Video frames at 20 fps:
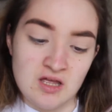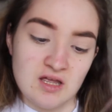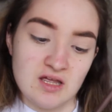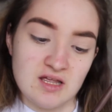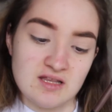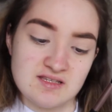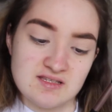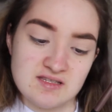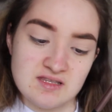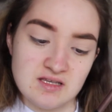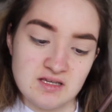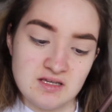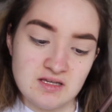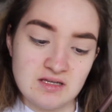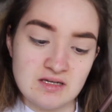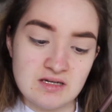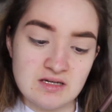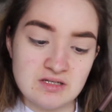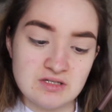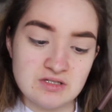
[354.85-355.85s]
It's
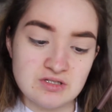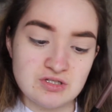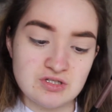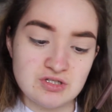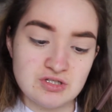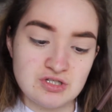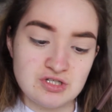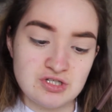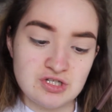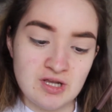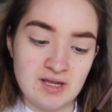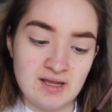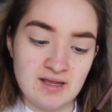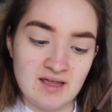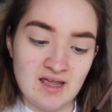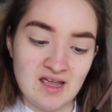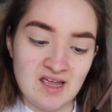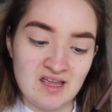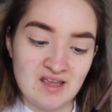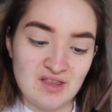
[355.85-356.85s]
the
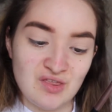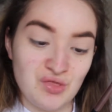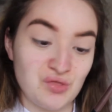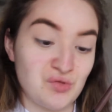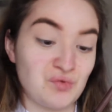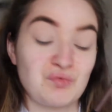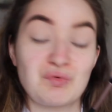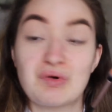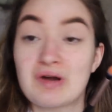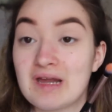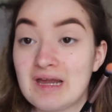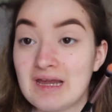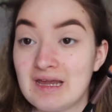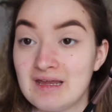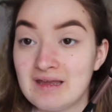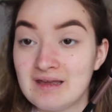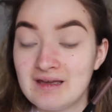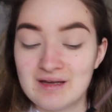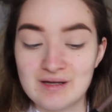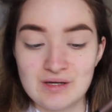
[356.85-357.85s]

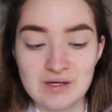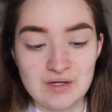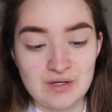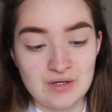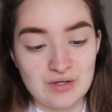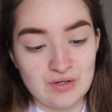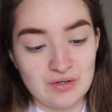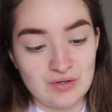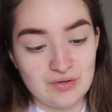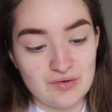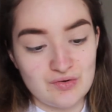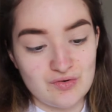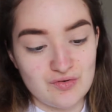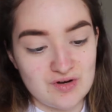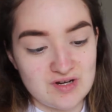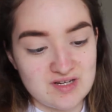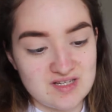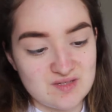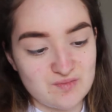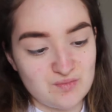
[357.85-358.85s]
GE3
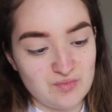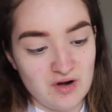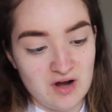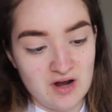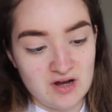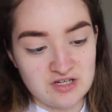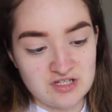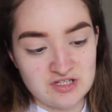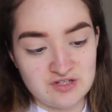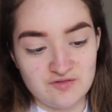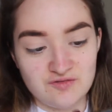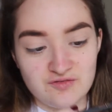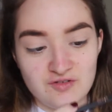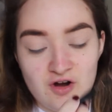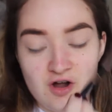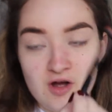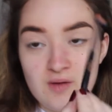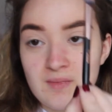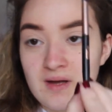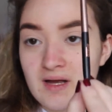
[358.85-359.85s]
crease brush
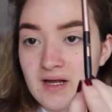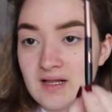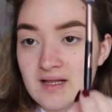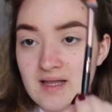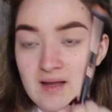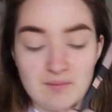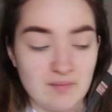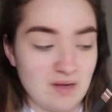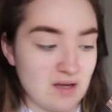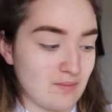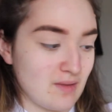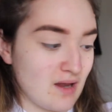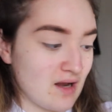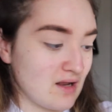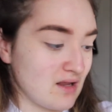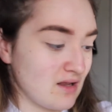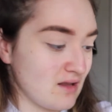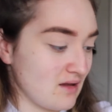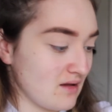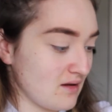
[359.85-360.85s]
from Glam by
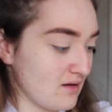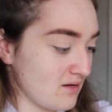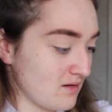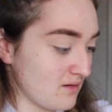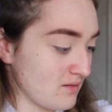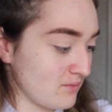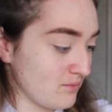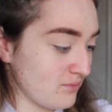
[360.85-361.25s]
Manicure.